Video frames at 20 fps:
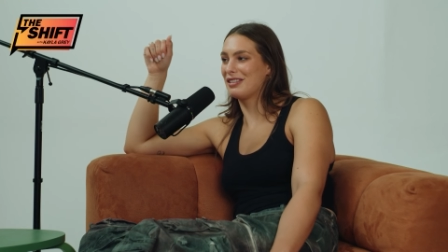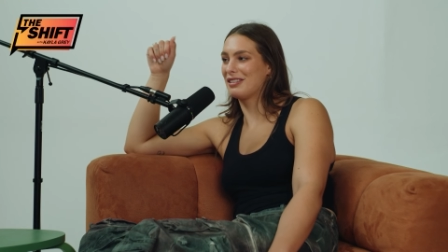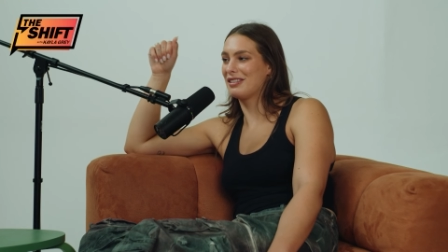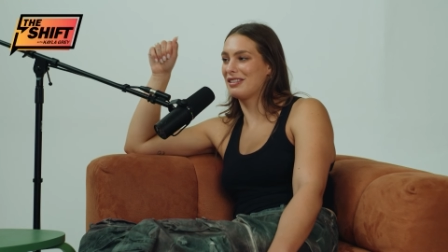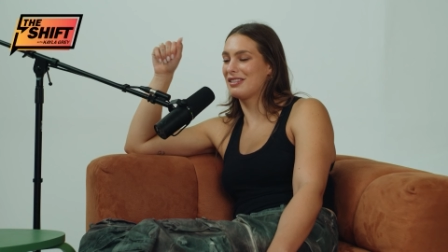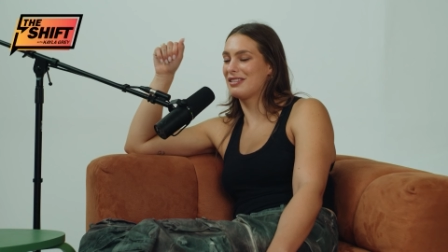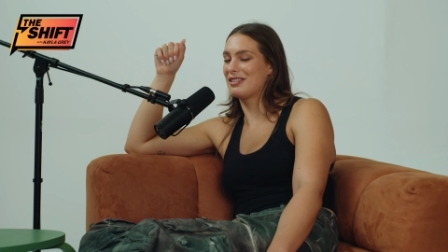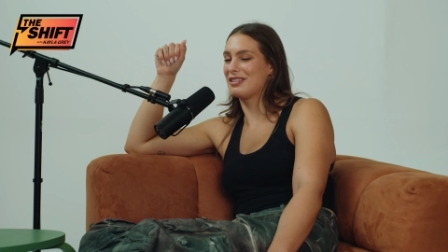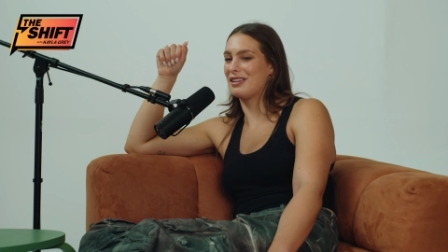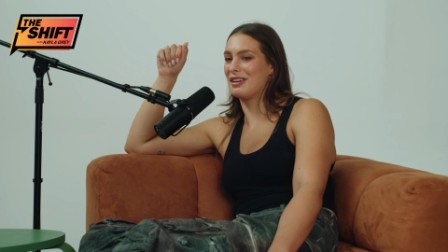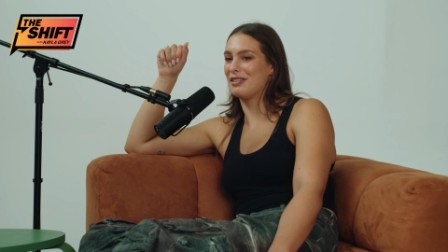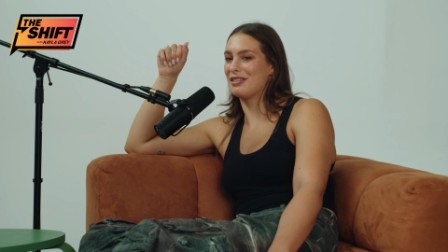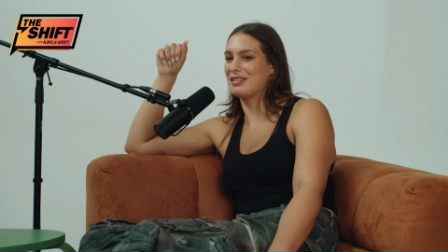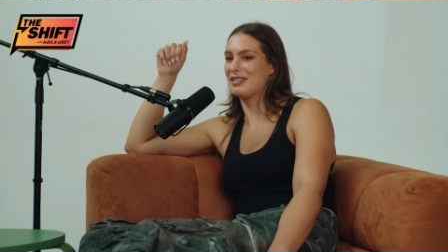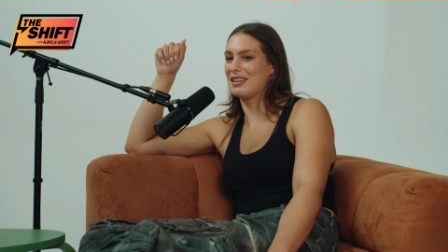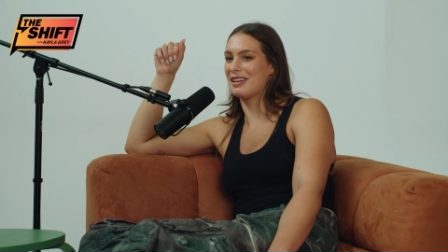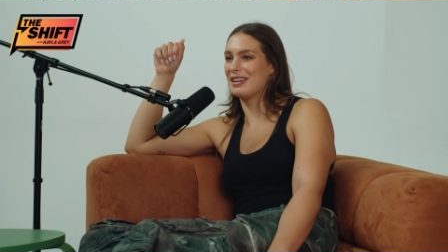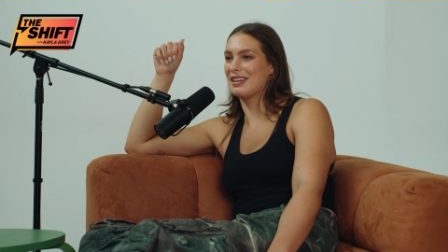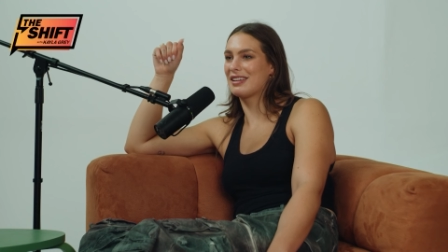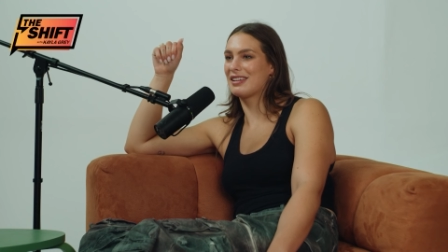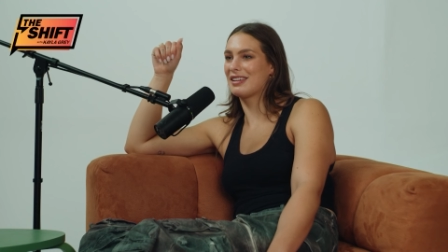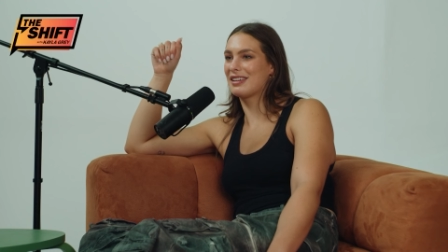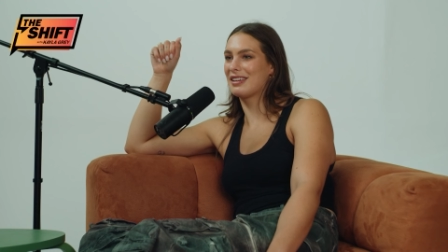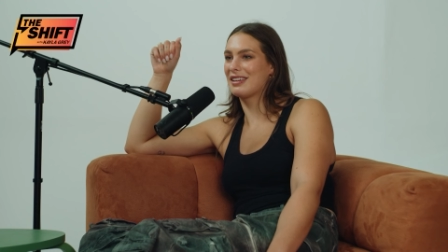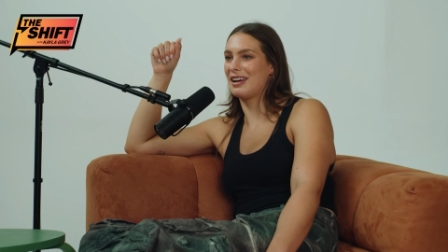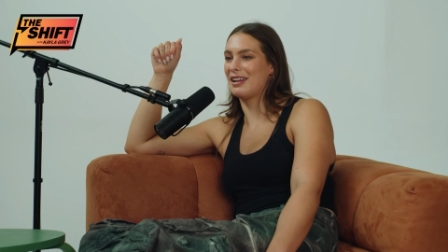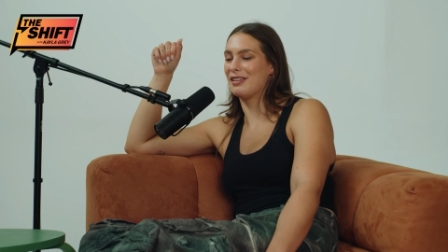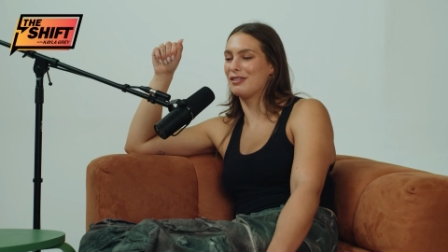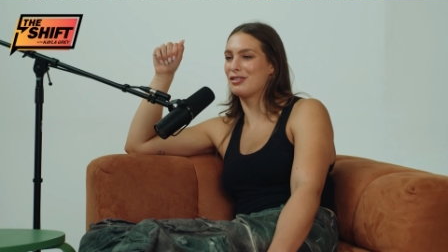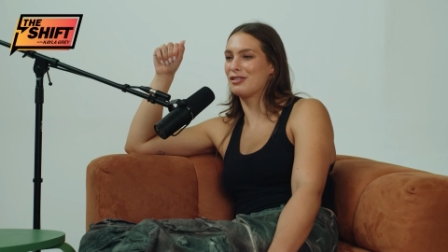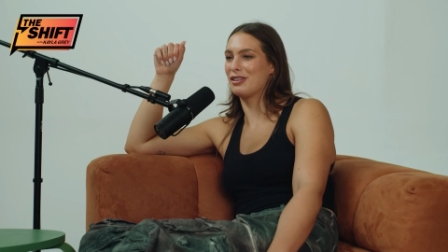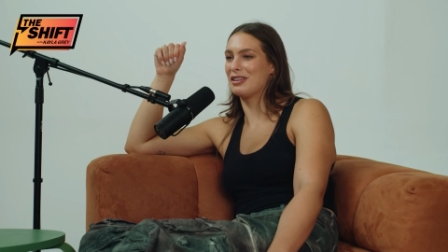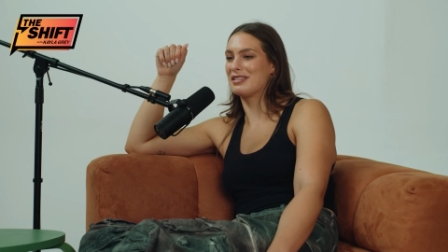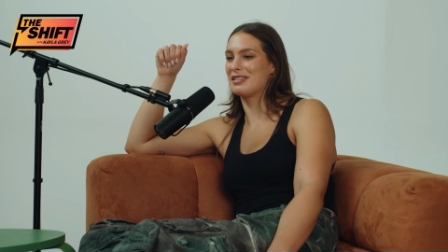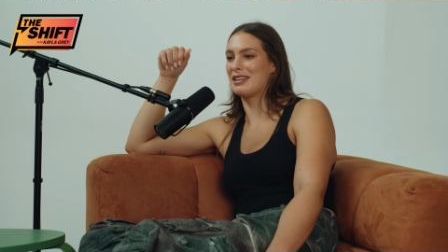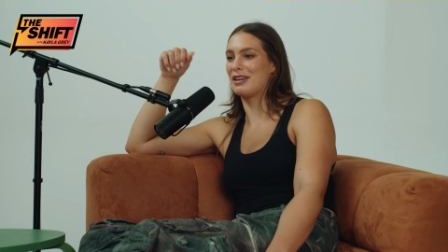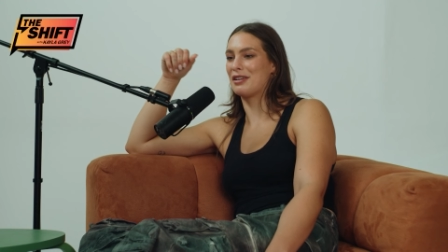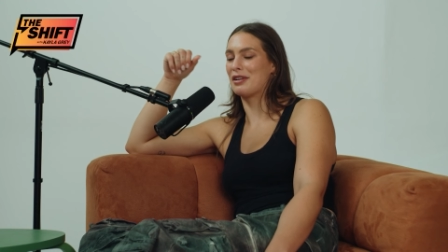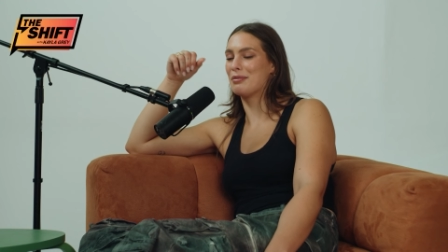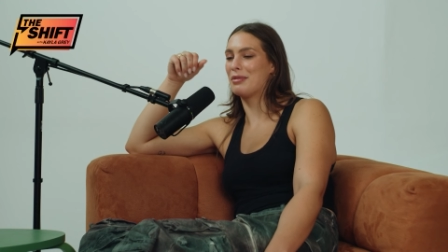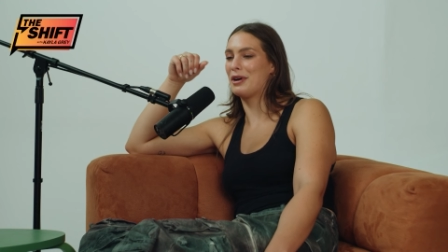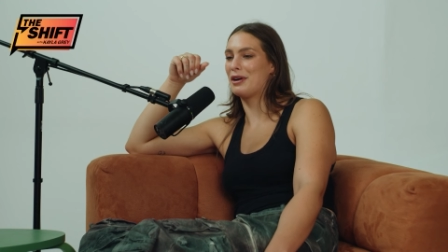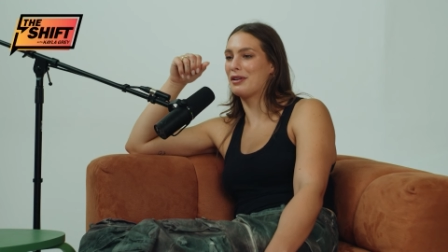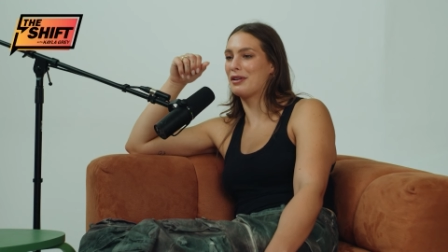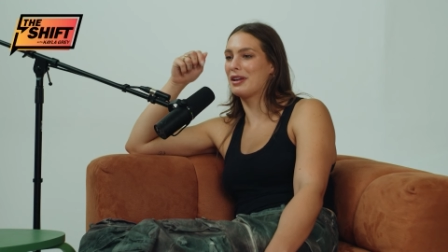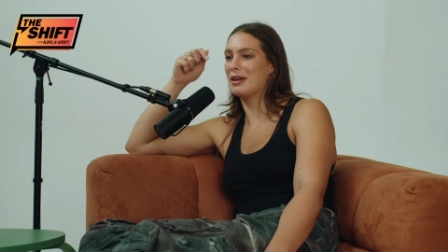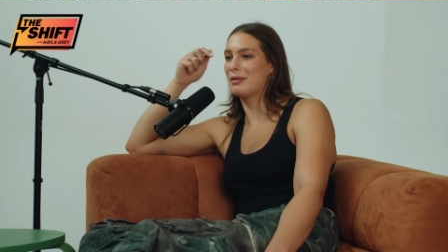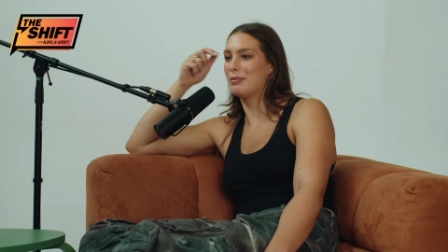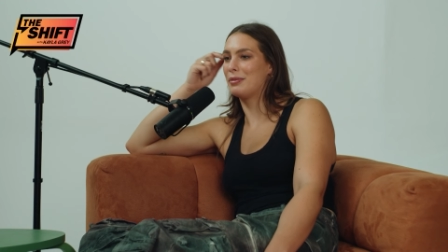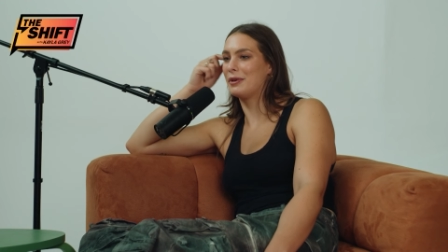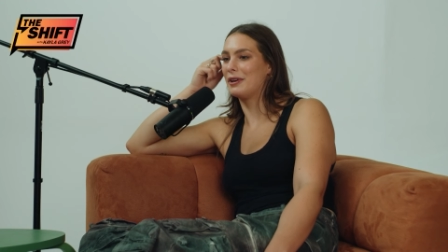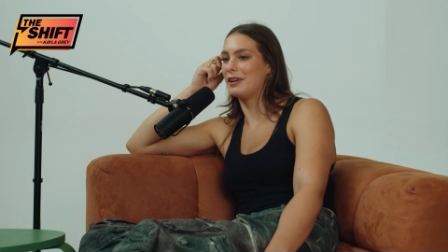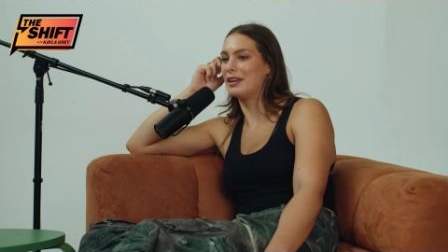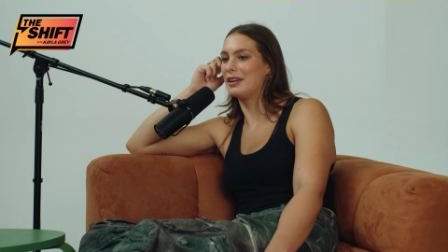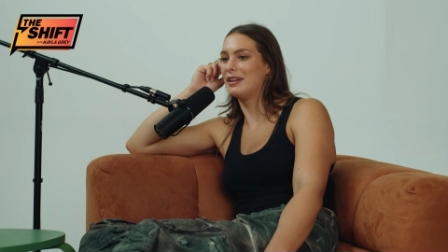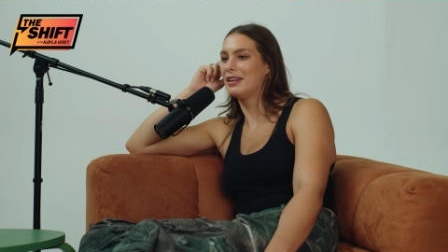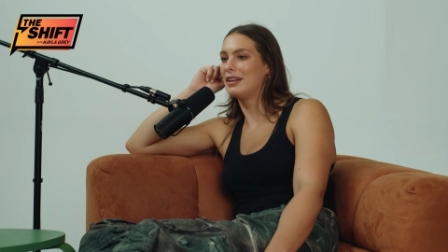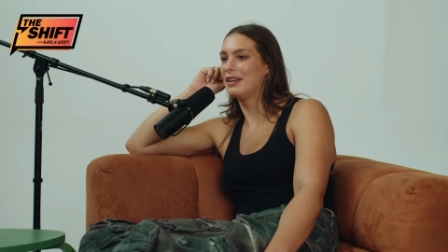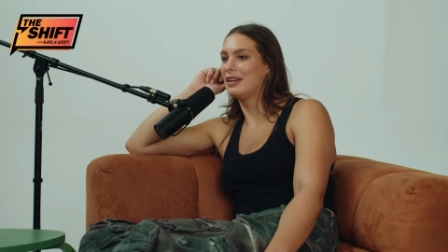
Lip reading: So I was like kind of stressed out about it, but